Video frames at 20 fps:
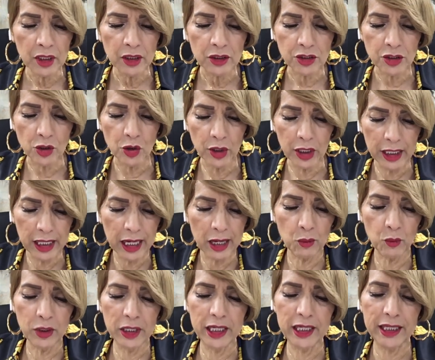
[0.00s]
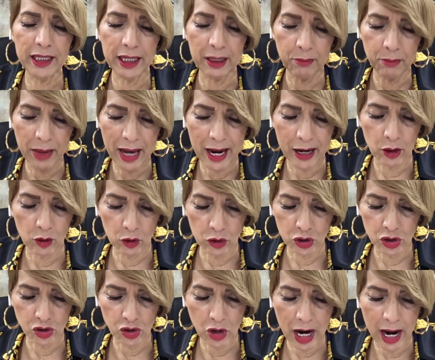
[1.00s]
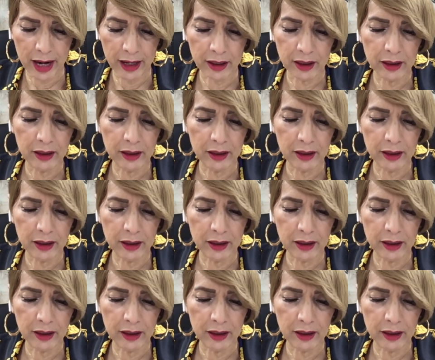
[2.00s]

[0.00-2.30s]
So again, we need to get back on track.